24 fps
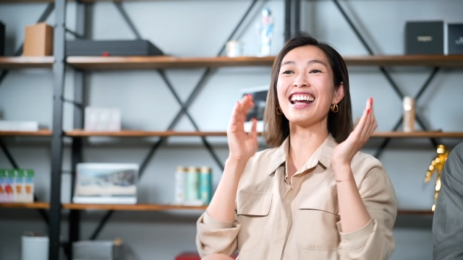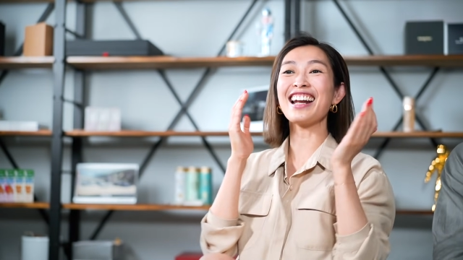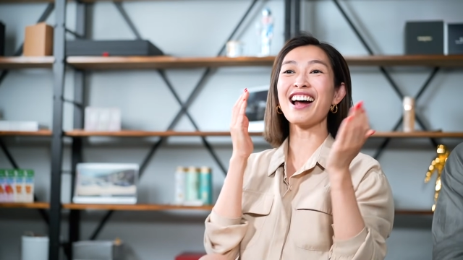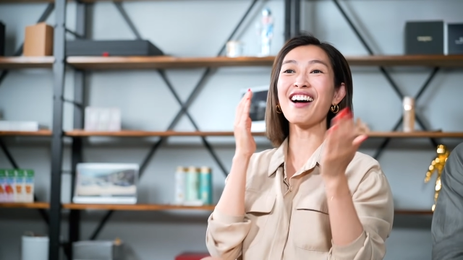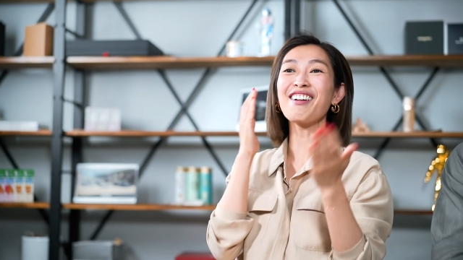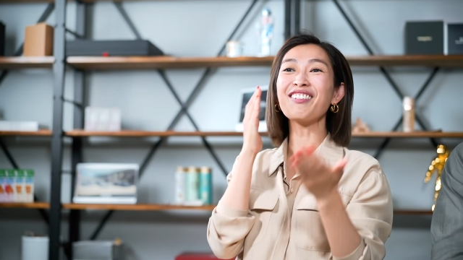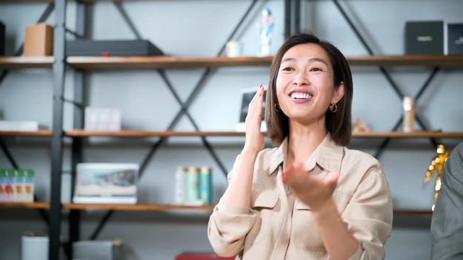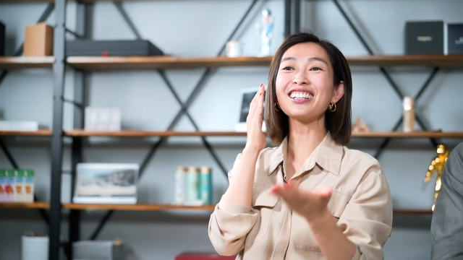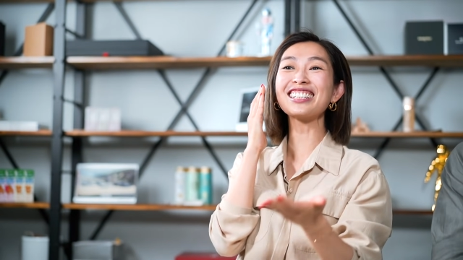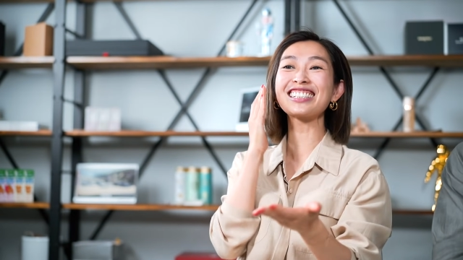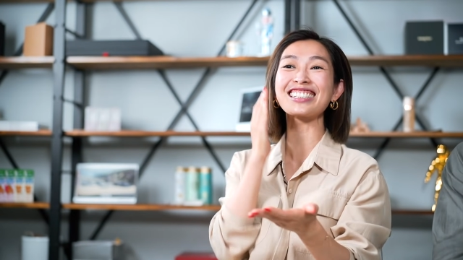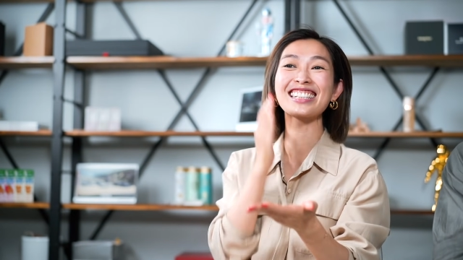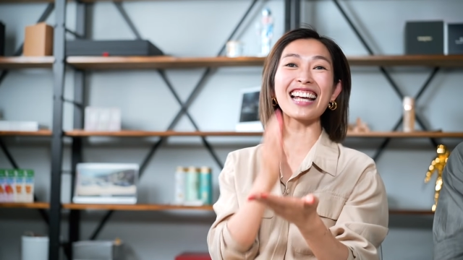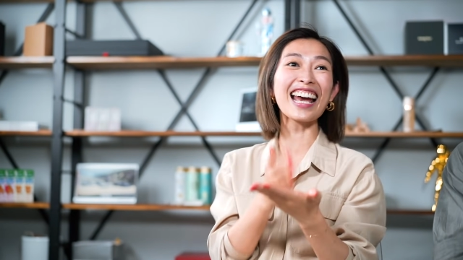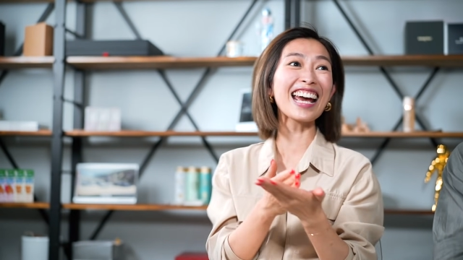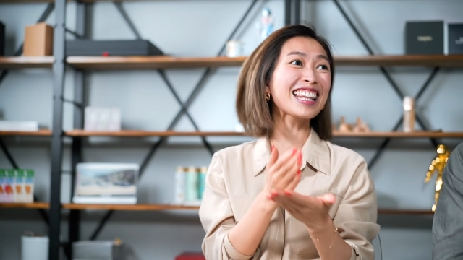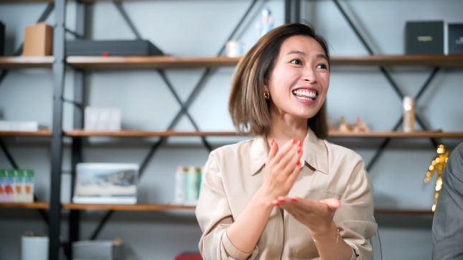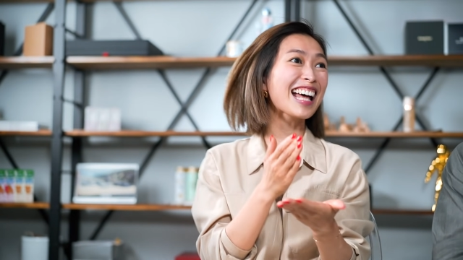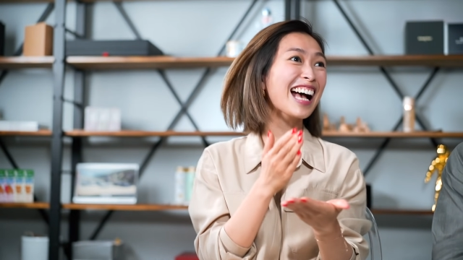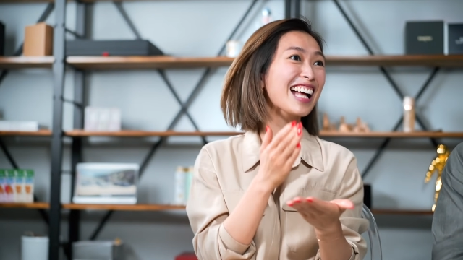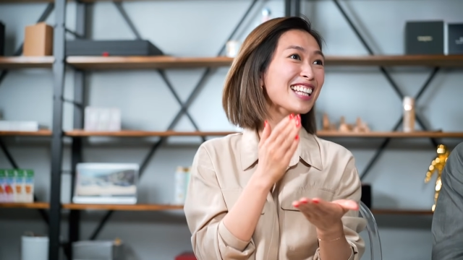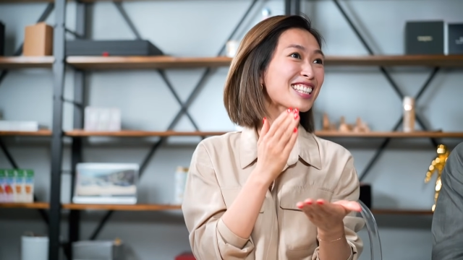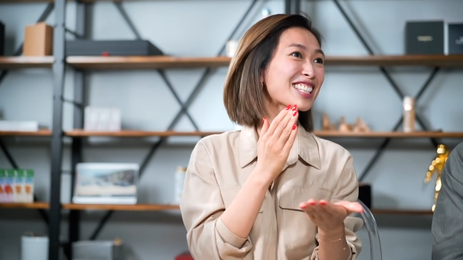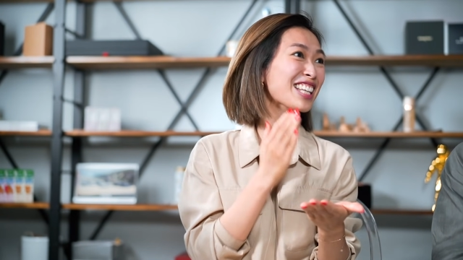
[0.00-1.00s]
I would say
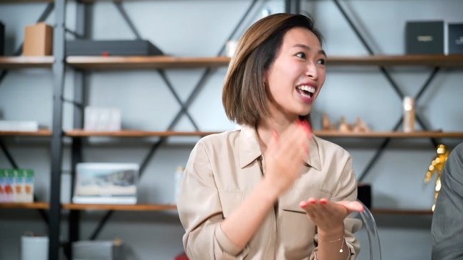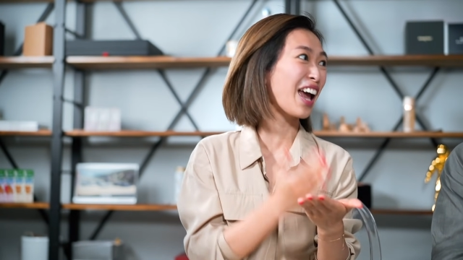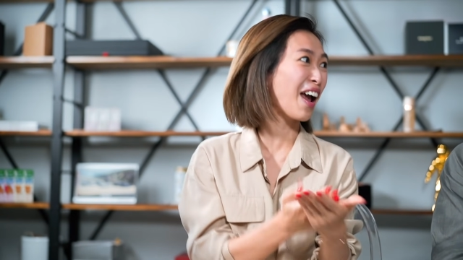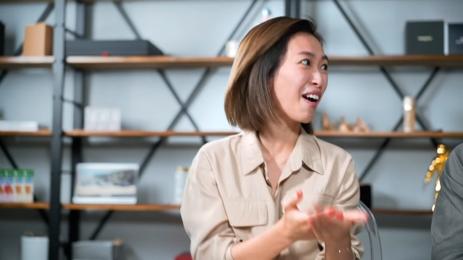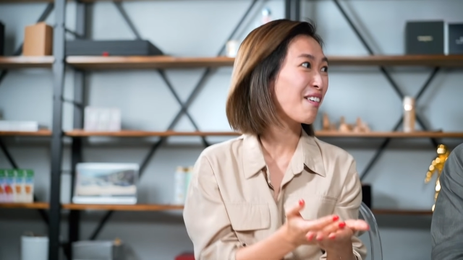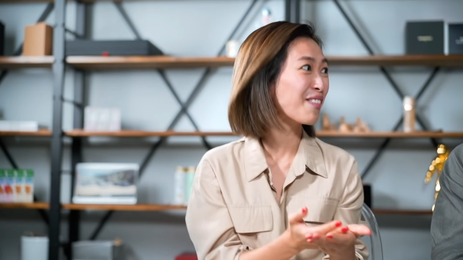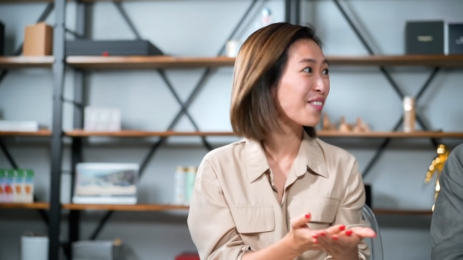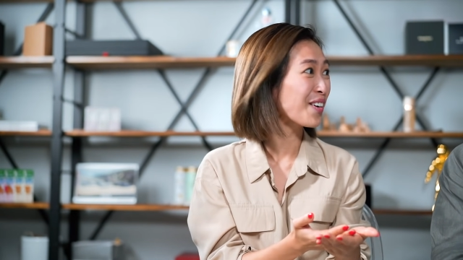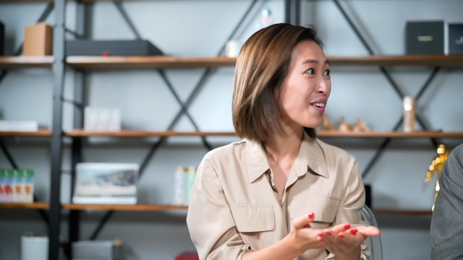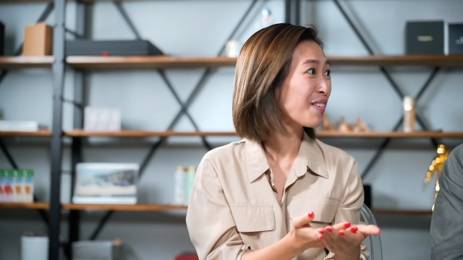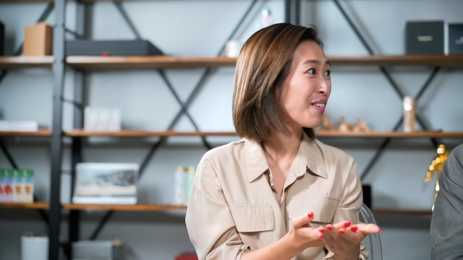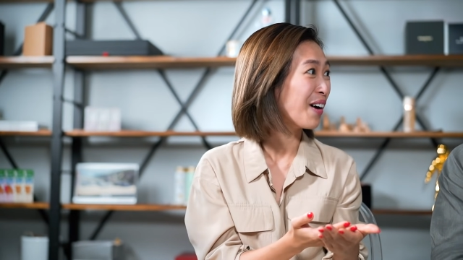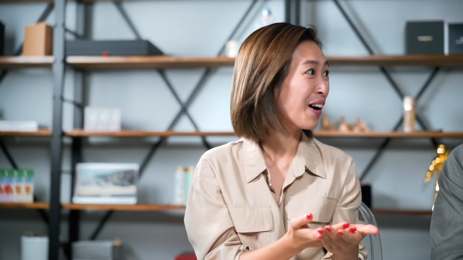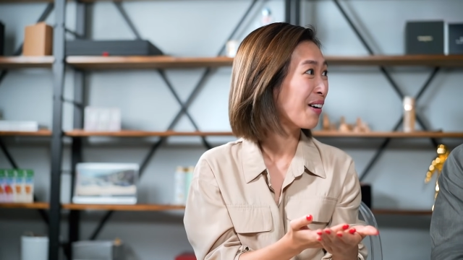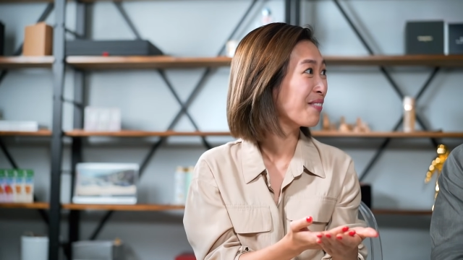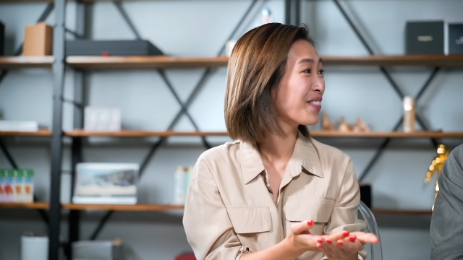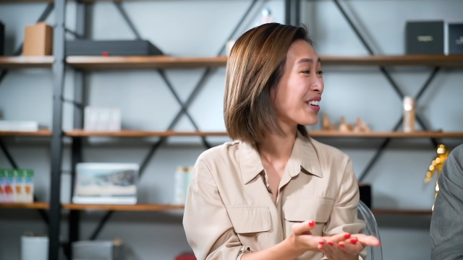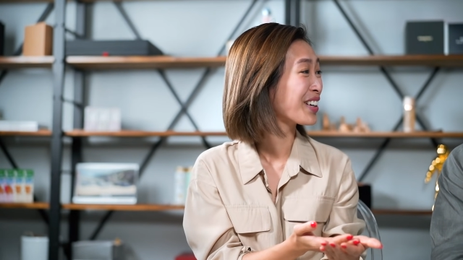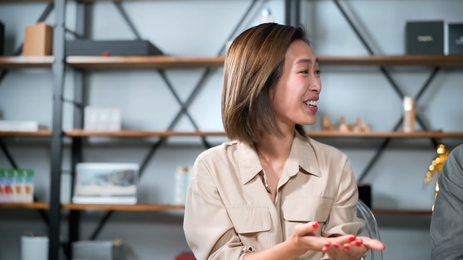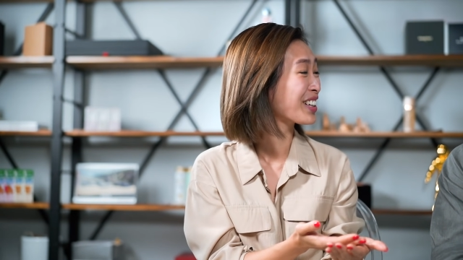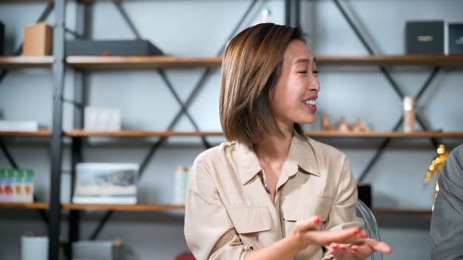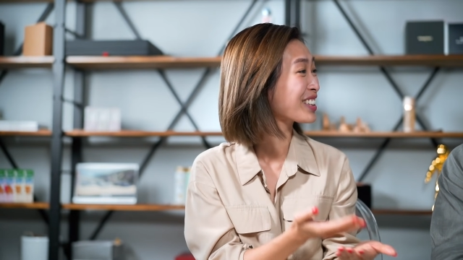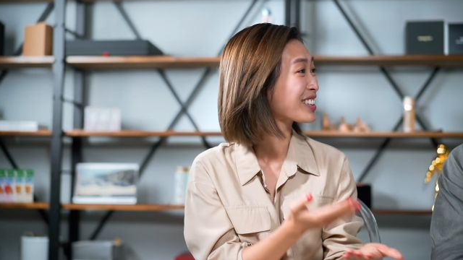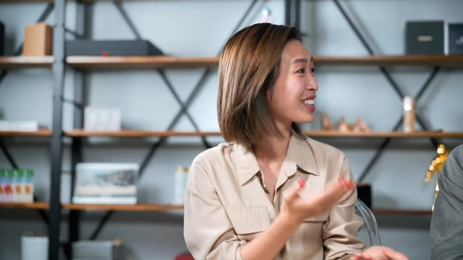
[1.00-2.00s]
that to
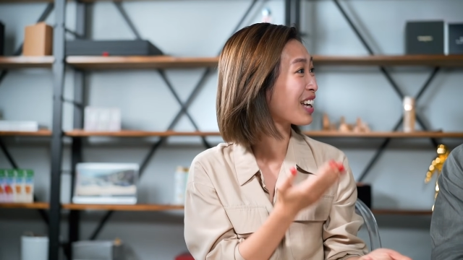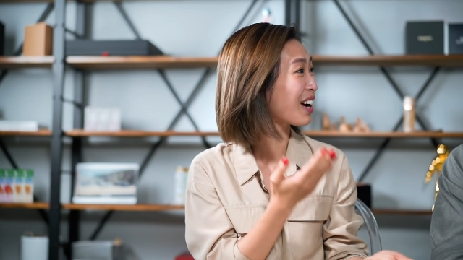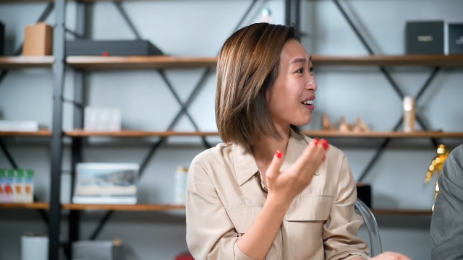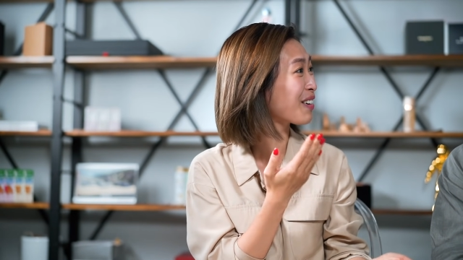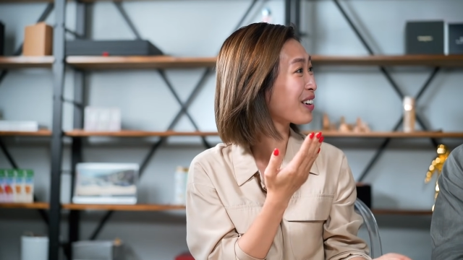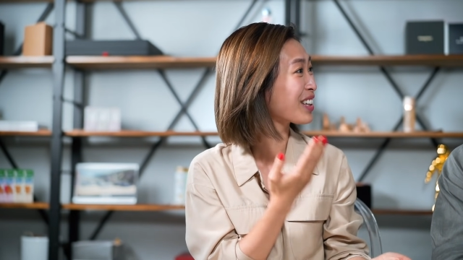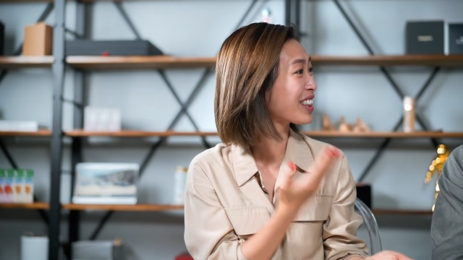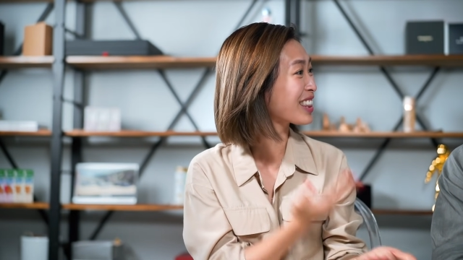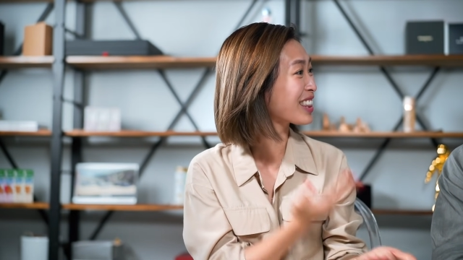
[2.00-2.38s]
everyone because I